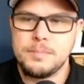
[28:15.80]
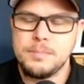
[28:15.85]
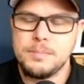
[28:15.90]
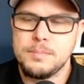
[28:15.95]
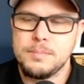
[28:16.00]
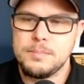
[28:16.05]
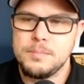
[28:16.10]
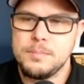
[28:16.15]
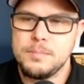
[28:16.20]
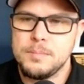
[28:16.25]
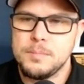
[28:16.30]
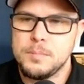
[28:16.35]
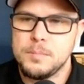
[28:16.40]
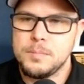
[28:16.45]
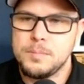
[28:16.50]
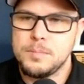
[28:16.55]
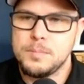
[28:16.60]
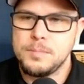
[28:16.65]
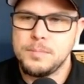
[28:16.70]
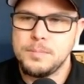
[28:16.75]

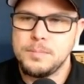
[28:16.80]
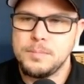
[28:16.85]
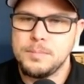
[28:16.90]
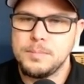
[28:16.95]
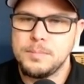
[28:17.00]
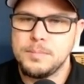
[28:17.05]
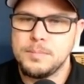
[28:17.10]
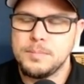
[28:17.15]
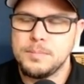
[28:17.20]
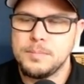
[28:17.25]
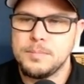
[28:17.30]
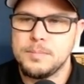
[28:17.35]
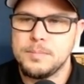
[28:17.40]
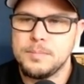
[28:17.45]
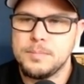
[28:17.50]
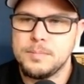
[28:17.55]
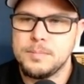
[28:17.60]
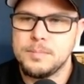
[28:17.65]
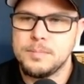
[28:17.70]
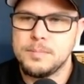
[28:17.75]

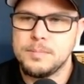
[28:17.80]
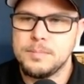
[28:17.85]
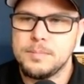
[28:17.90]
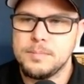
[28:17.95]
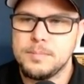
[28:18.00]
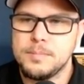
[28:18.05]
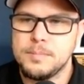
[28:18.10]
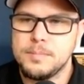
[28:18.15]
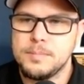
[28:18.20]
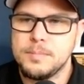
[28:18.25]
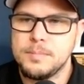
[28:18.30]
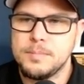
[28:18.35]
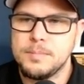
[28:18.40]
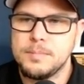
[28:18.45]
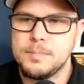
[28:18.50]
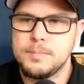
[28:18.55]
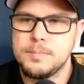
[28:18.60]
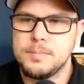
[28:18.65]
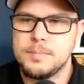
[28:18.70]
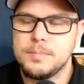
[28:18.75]

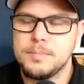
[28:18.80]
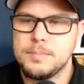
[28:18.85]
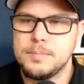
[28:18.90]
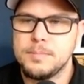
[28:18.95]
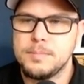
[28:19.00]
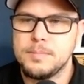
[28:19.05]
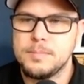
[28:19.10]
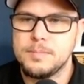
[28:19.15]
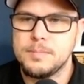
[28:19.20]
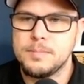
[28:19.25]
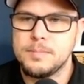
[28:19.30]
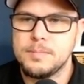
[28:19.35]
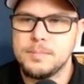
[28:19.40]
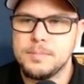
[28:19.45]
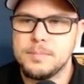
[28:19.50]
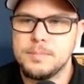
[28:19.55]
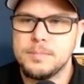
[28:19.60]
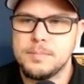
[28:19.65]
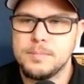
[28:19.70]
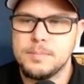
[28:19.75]

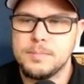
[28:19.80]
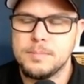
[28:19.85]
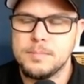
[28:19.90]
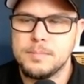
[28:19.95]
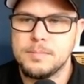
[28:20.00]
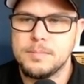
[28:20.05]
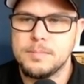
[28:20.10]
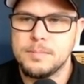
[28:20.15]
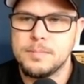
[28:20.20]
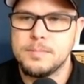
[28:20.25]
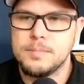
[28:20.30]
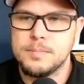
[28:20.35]
The person shown says nothing.